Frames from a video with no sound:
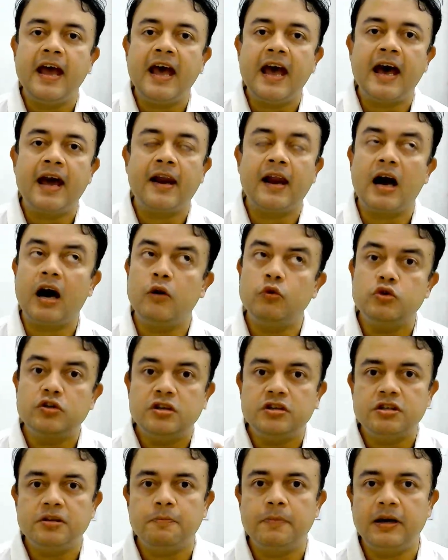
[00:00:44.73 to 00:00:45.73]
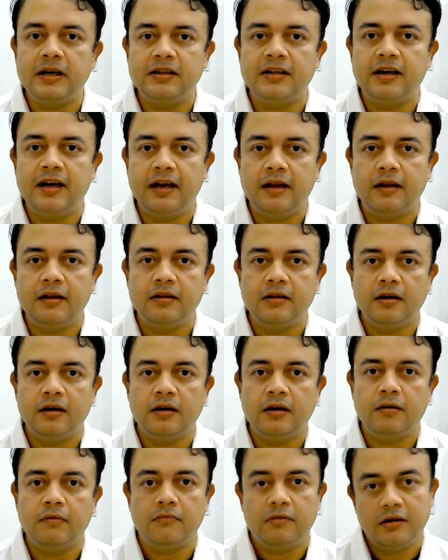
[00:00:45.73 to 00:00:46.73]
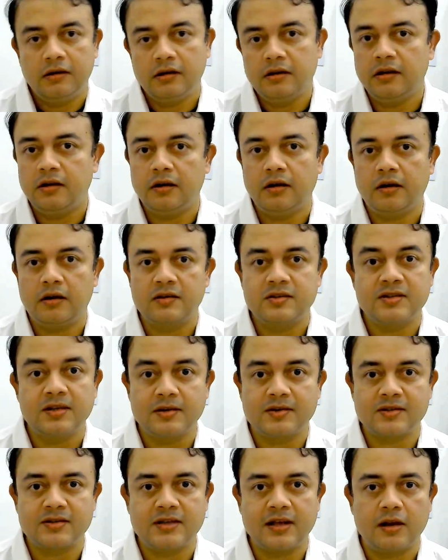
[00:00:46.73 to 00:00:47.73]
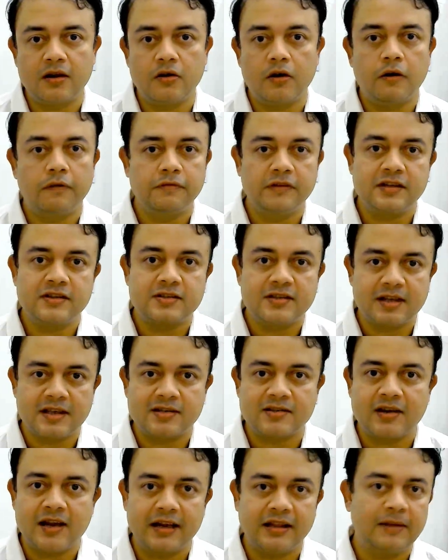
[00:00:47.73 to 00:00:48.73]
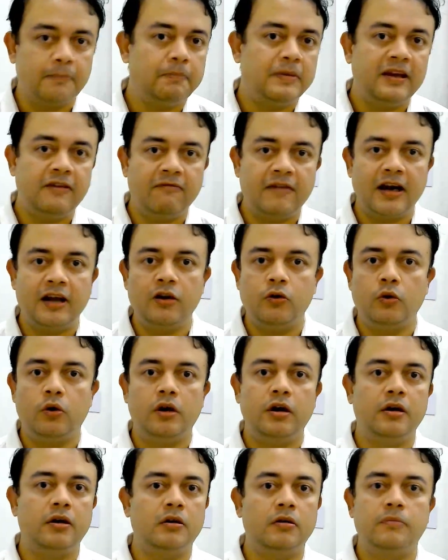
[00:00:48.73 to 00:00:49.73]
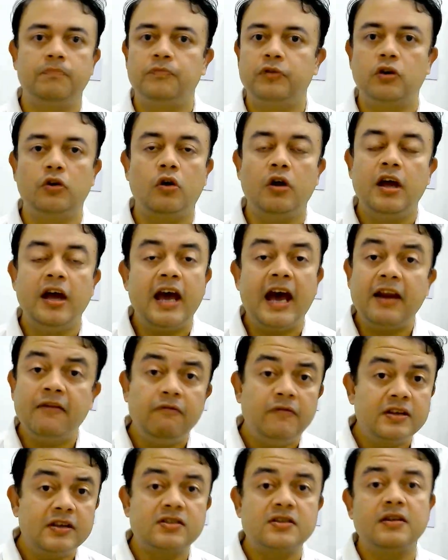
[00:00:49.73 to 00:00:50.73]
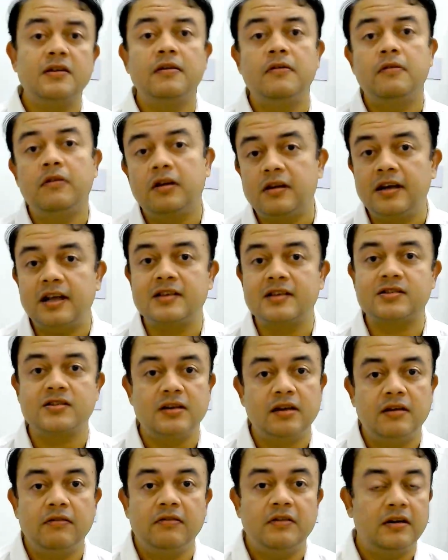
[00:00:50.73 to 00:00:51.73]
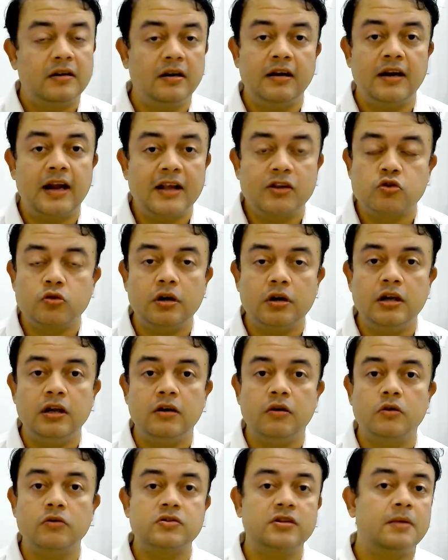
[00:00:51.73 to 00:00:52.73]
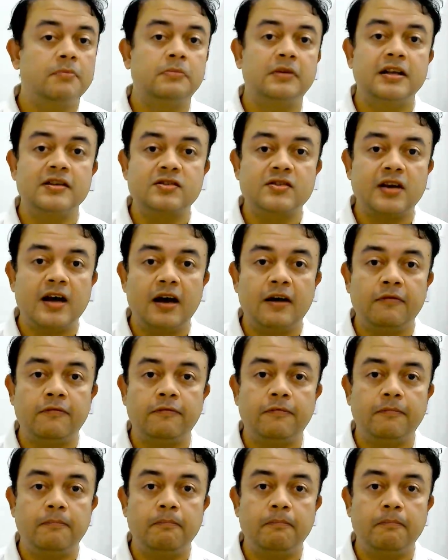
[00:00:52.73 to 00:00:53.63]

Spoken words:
and how to interpret the results of this test, like the p-value and which test naturally, some tests have